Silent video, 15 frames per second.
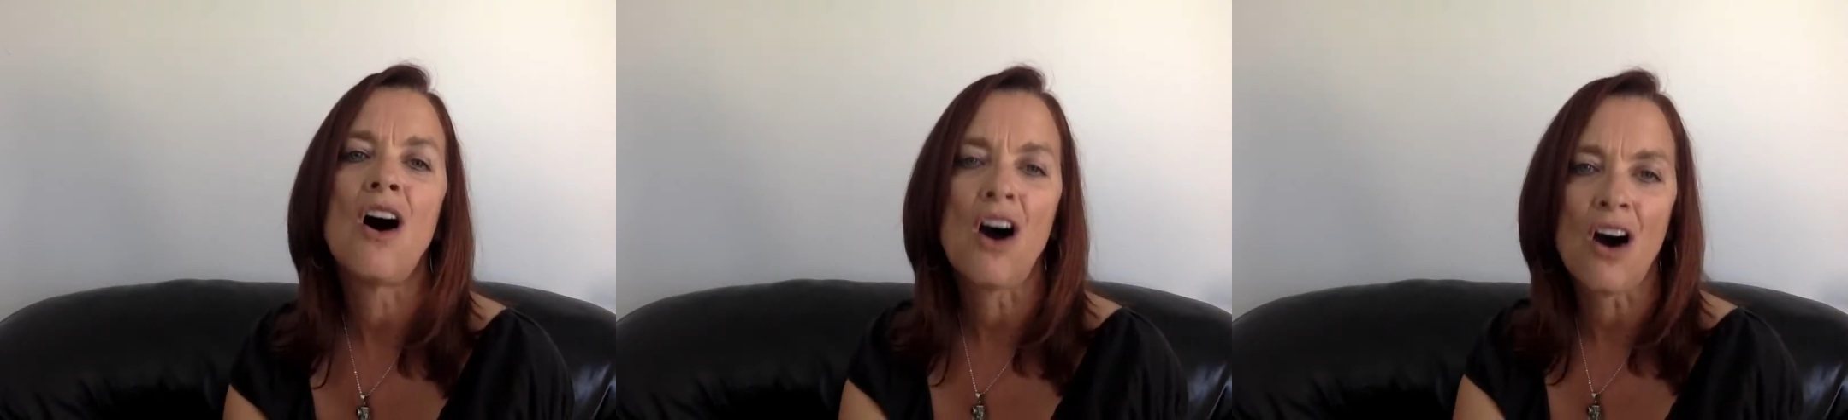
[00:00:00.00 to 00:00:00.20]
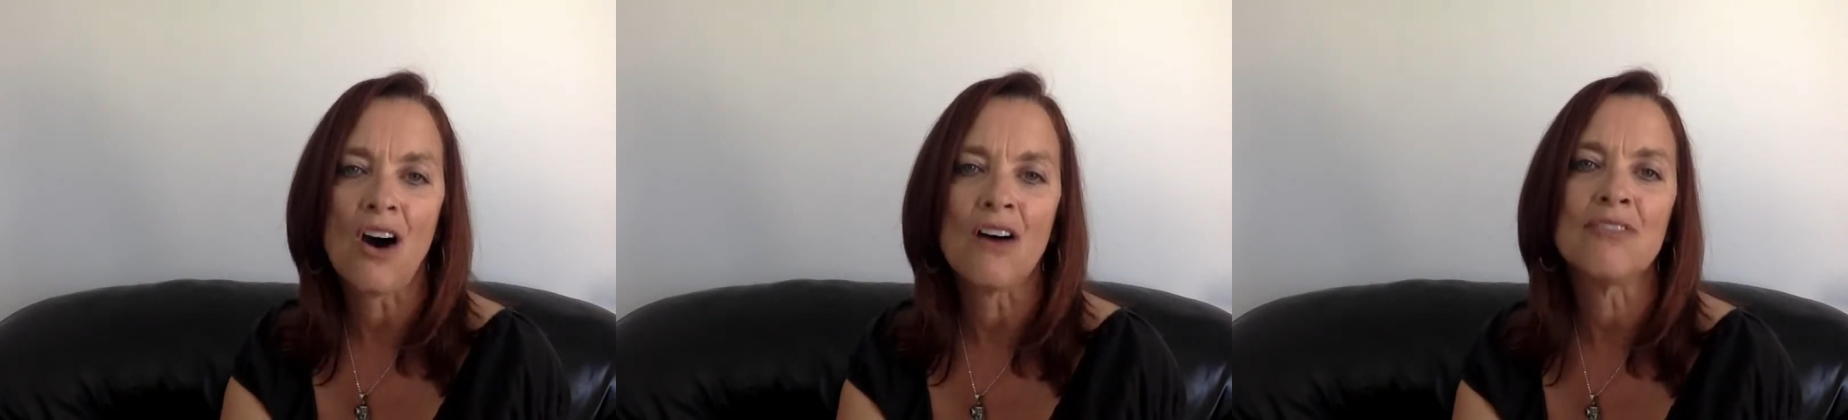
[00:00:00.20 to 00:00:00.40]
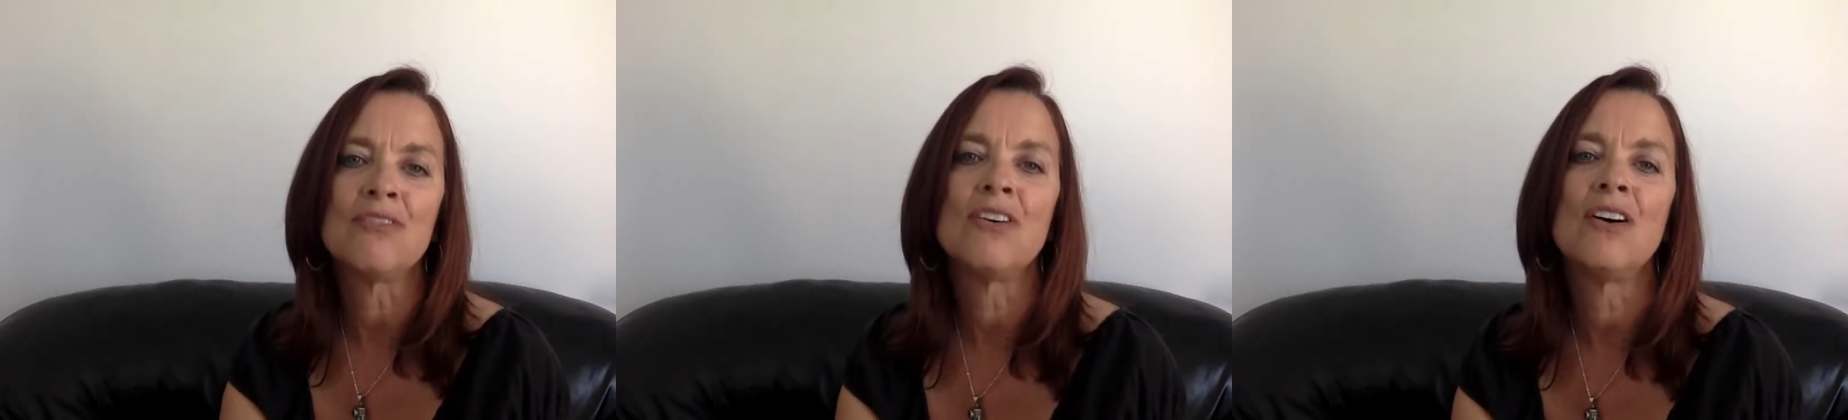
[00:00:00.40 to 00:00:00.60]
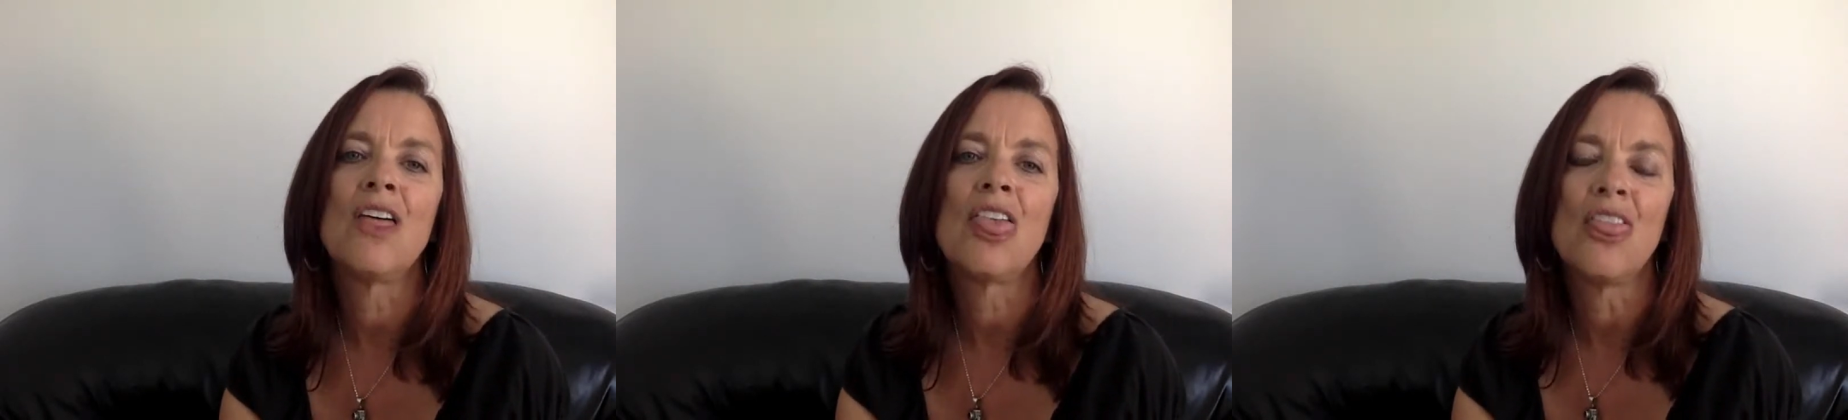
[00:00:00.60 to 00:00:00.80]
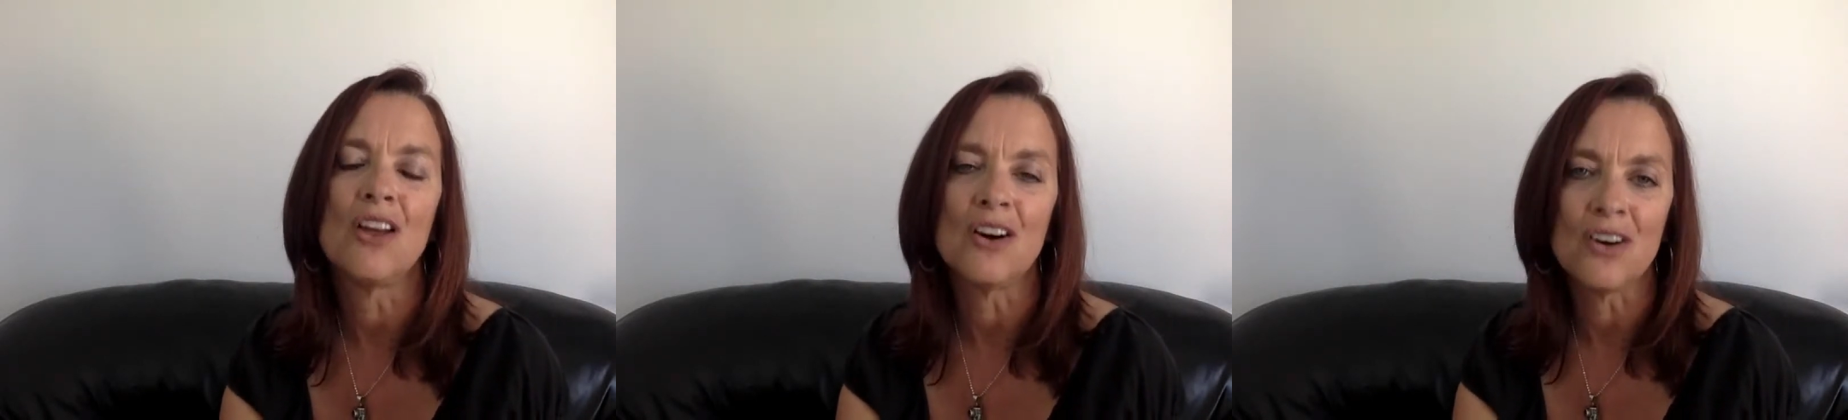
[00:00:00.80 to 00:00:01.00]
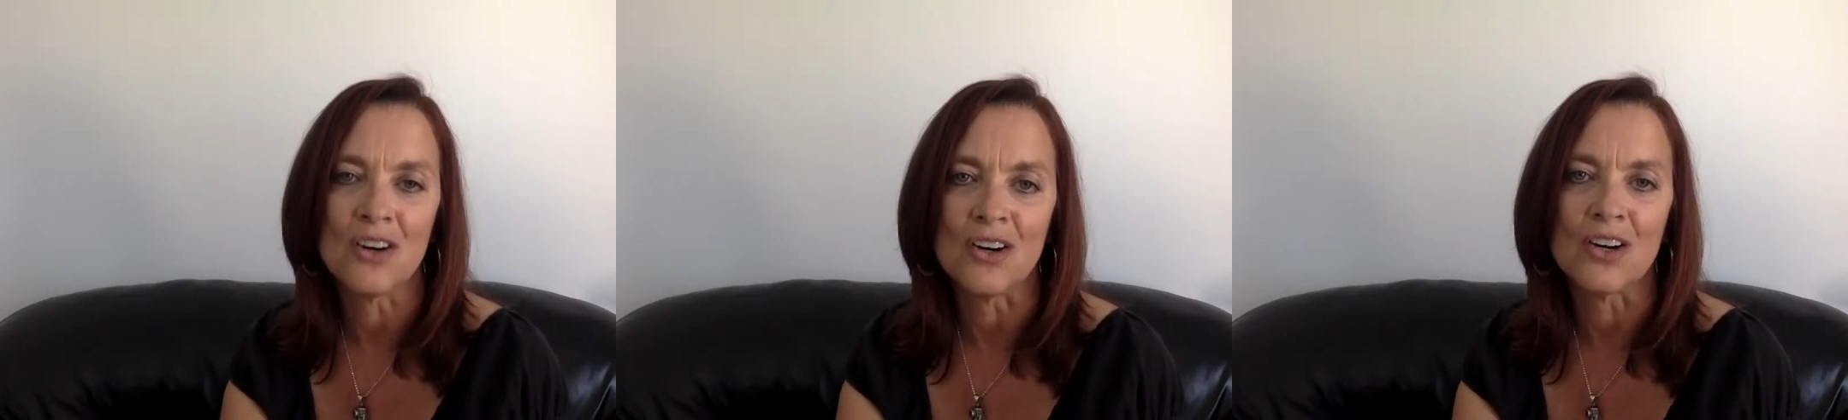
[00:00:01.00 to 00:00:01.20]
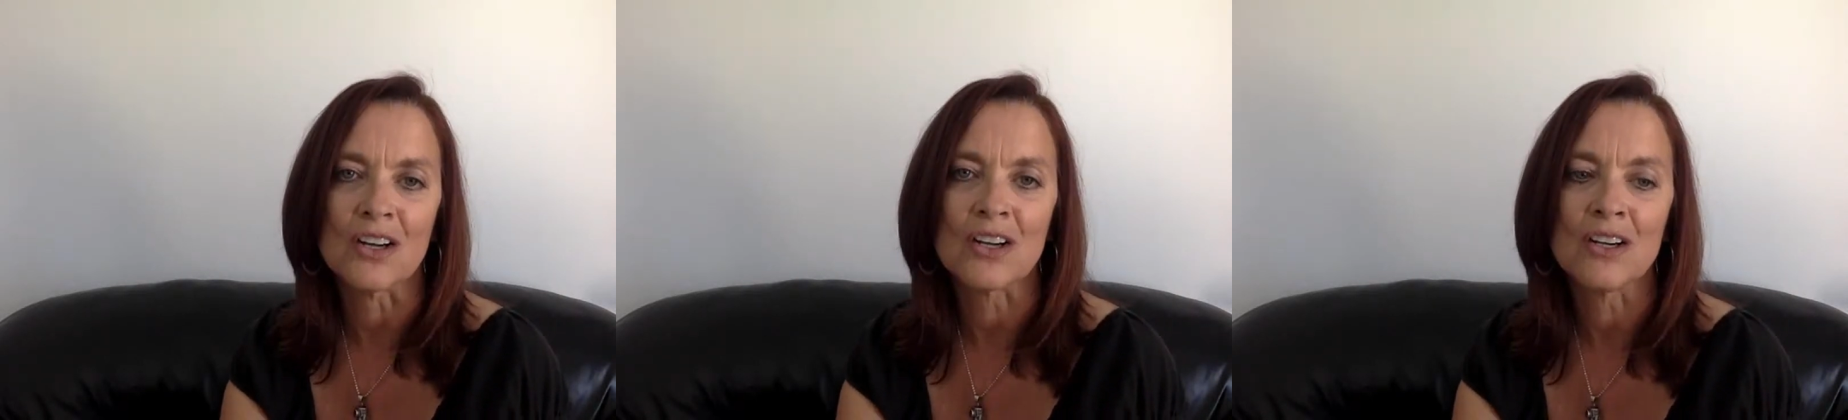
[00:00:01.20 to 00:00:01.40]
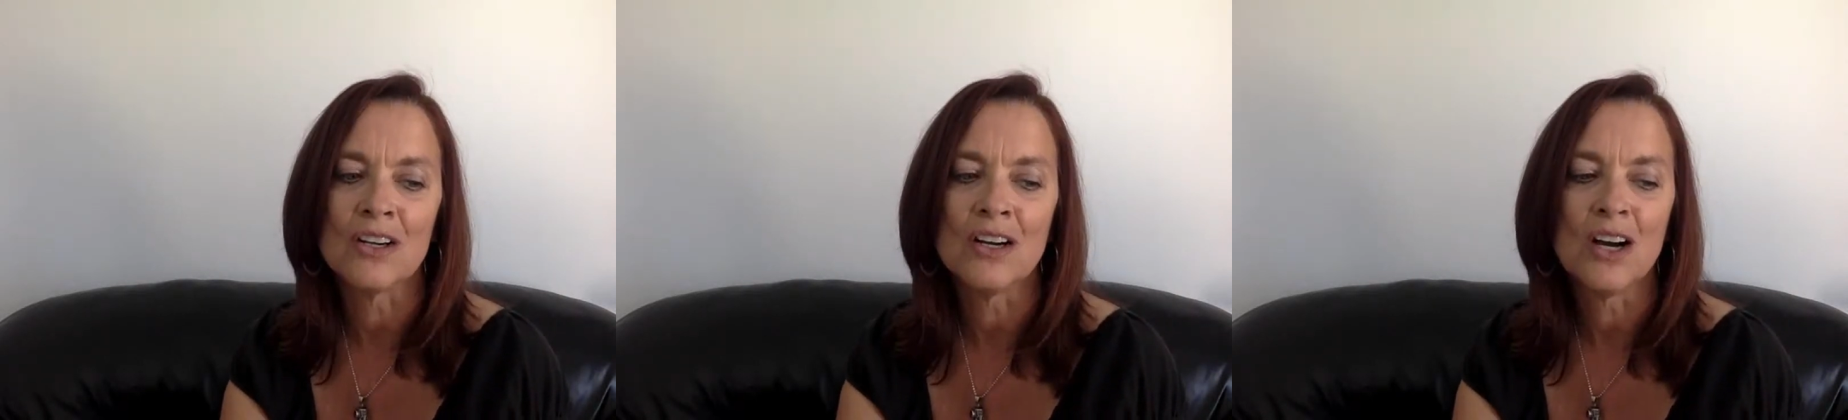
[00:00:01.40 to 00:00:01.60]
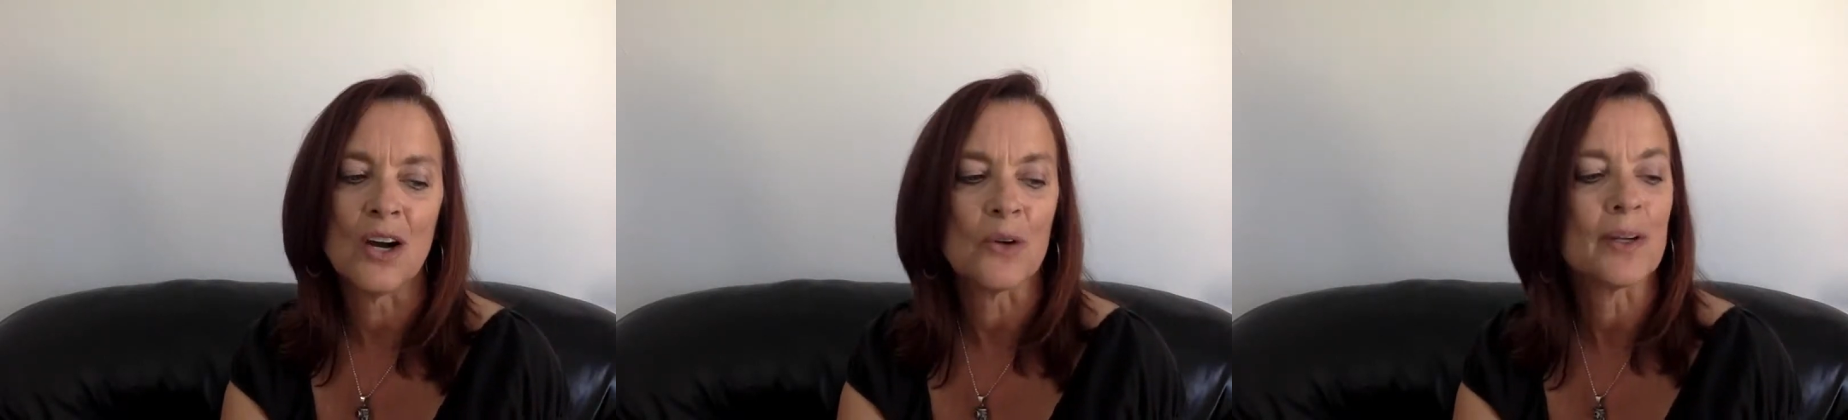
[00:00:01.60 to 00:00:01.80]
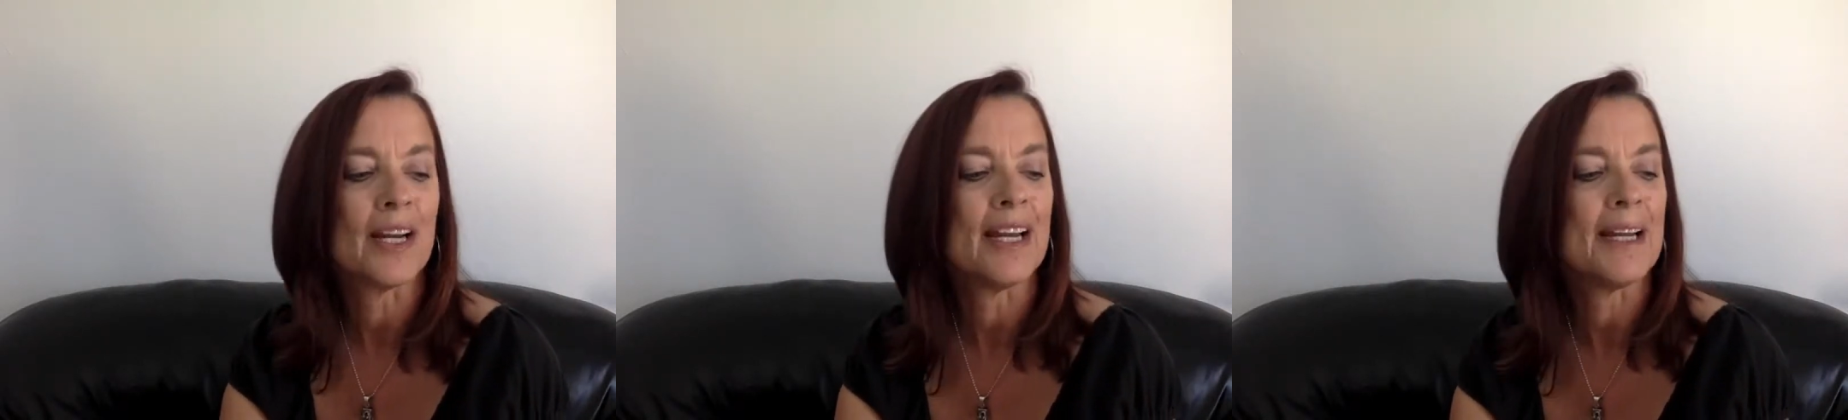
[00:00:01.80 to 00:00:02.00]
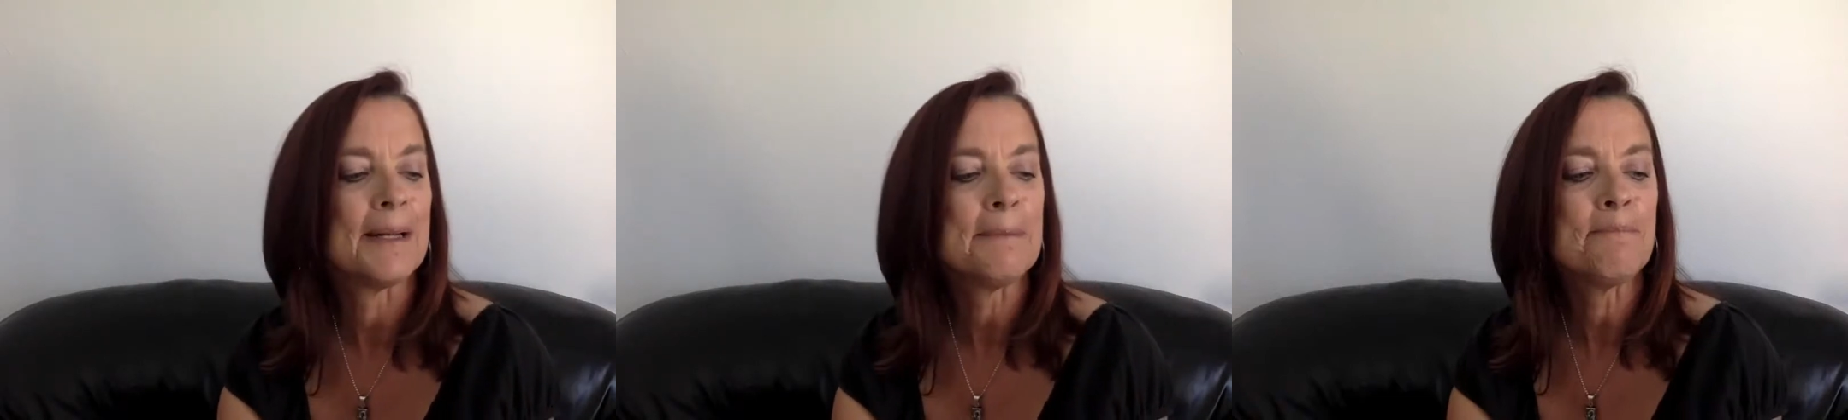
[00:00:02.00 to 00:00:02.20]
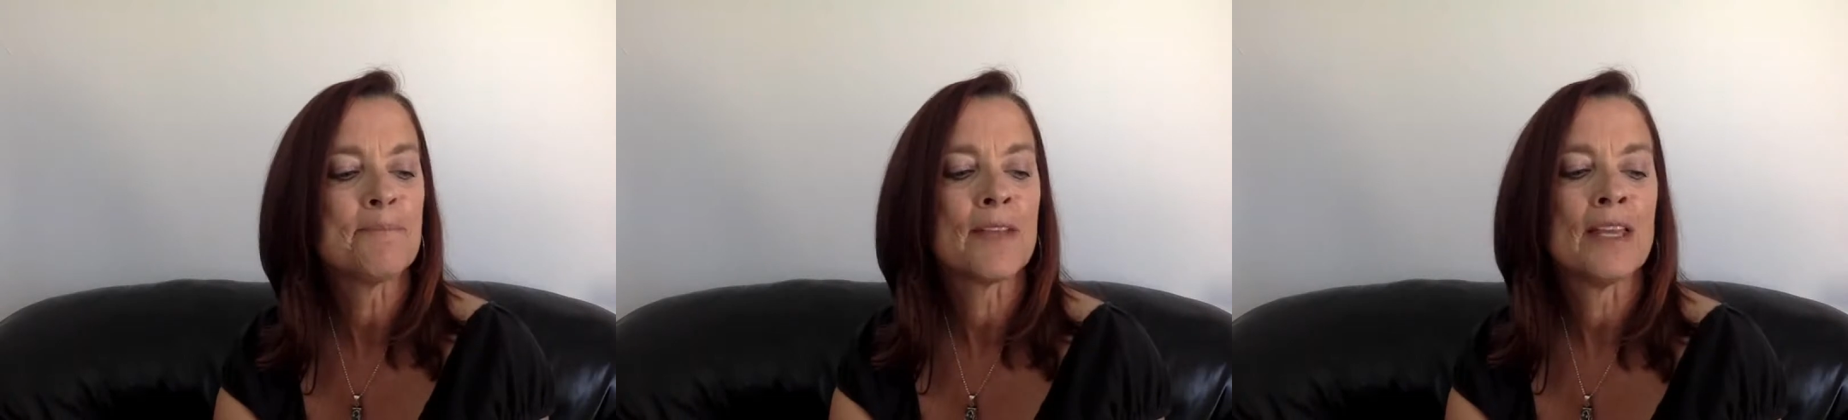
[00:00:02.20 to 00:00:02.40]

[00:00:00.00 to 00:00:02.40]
off the hook, okay?